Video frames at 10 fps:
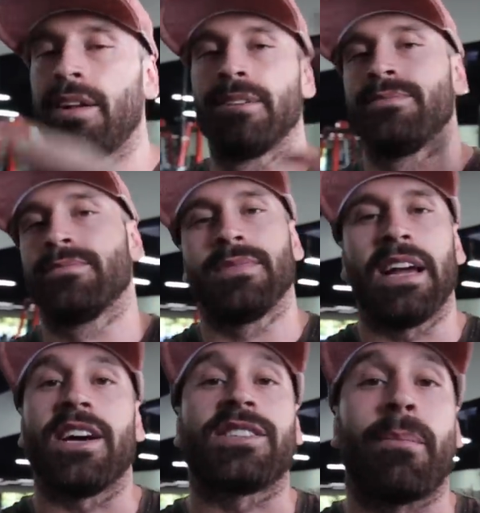
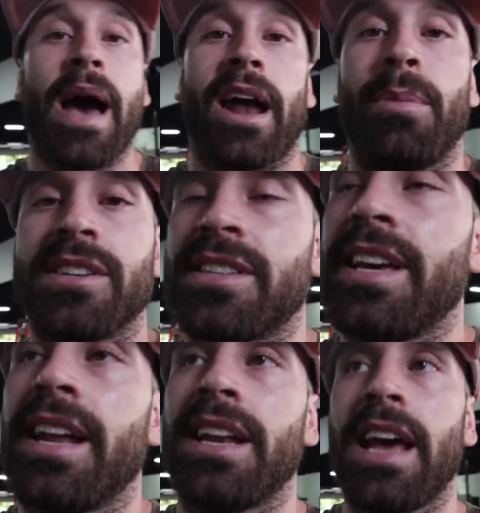it doesn't matter because at
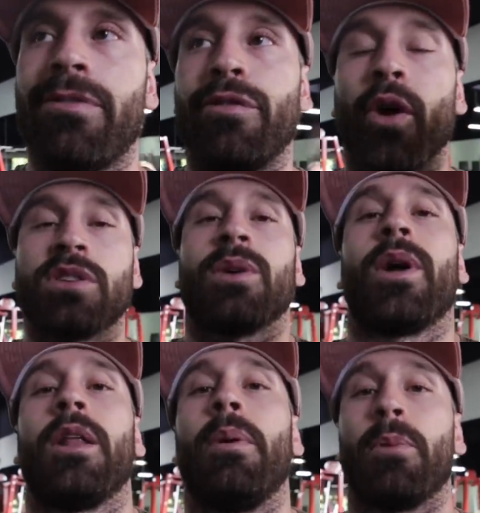the end of the day, if you focus on
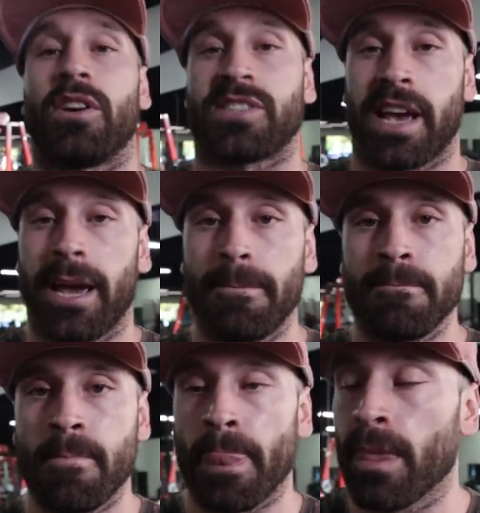what other people are saying
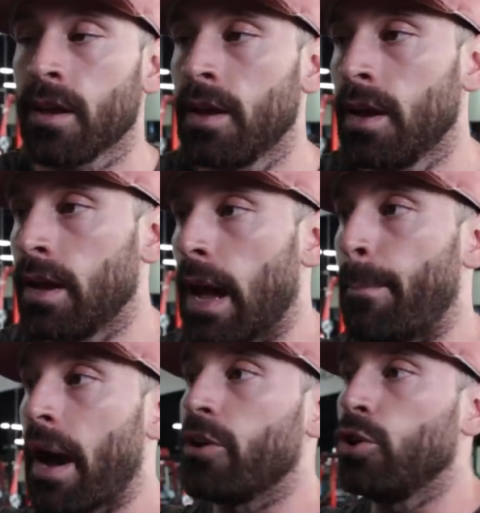
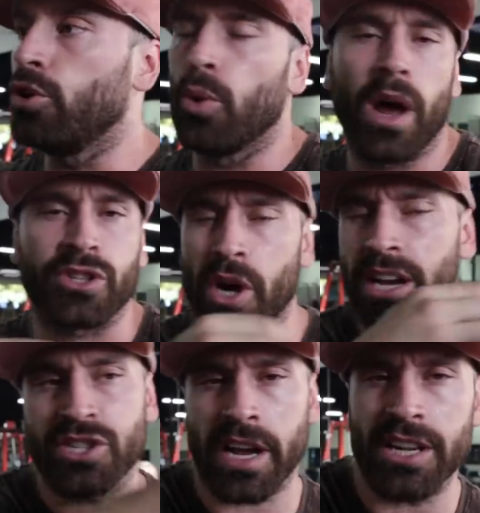about you and you want to
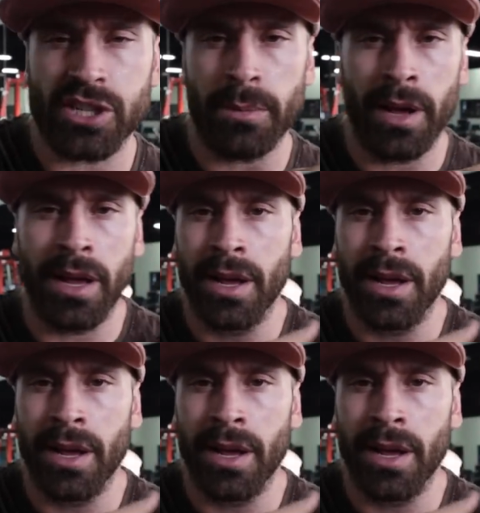try and change them,